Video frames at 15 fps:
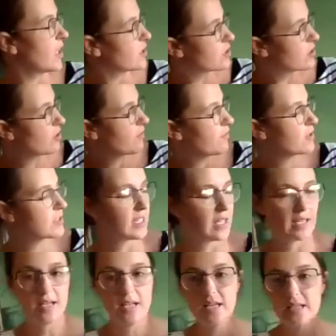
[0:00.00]
So the first
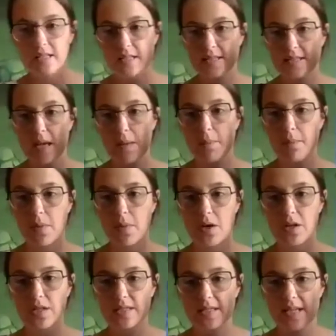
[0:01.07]
line,
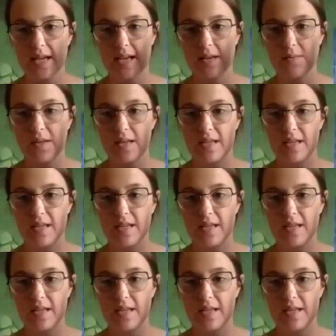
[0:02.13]
summertime